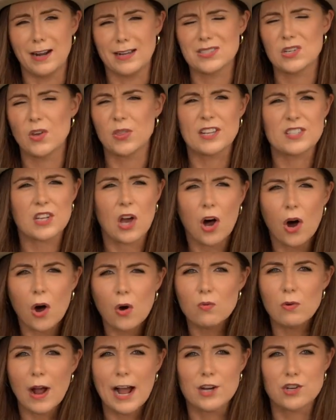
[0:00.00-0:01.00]
So there's a whole
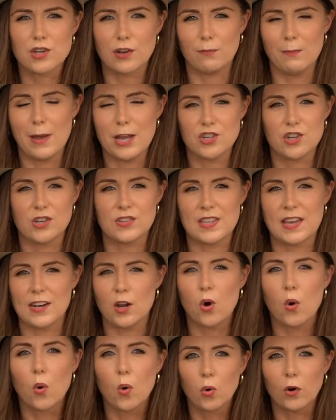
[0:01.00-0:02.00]
range range of measures that are
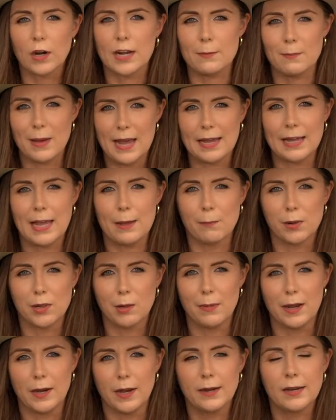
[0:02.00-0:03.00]
already being
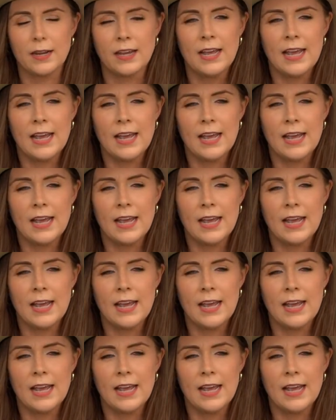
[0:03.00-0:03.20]
implemented.